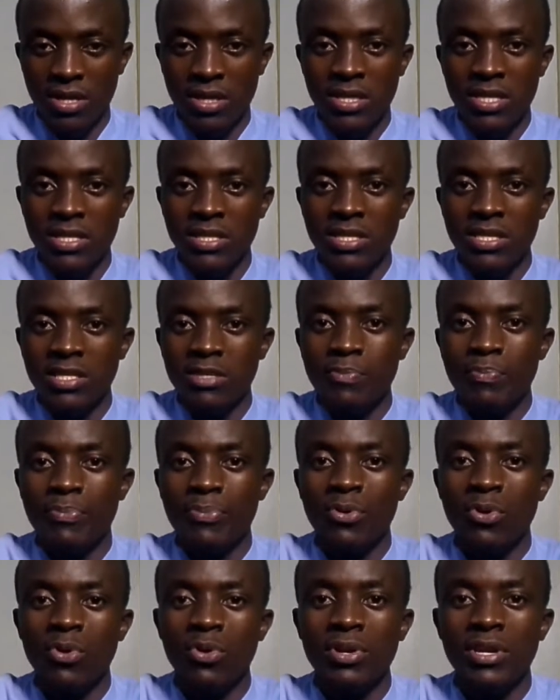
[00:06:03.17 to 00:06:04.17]
this is
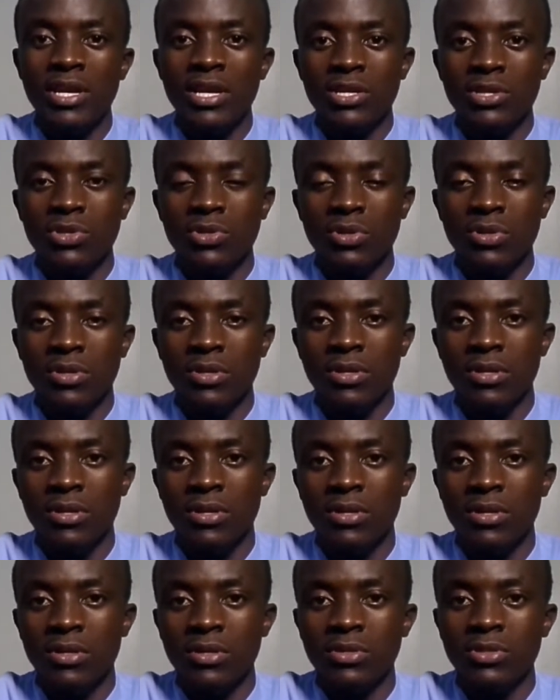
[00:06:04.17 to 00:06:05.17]
pronation.
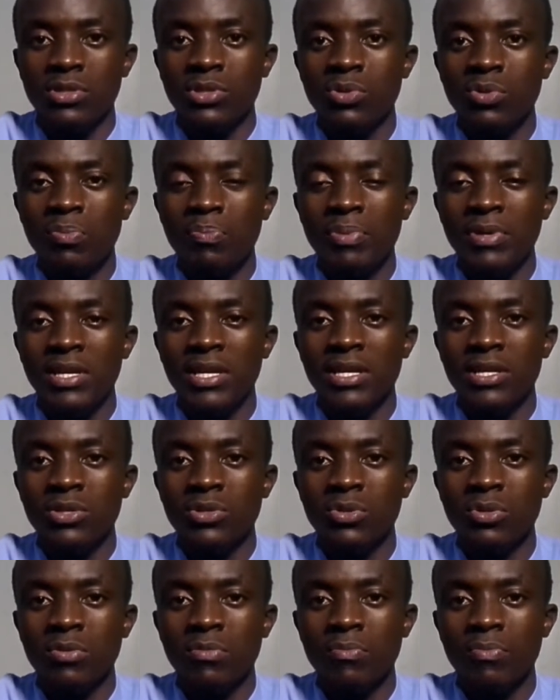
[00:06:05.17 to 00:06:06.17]

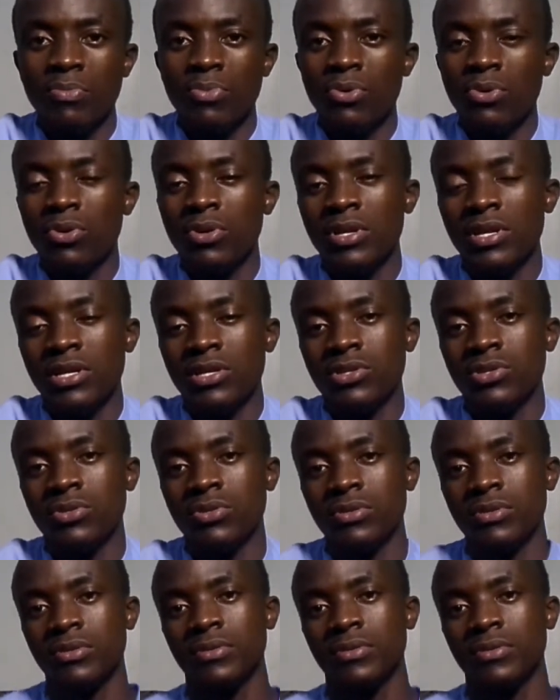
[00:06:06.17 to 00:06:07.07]
Supination, pronation.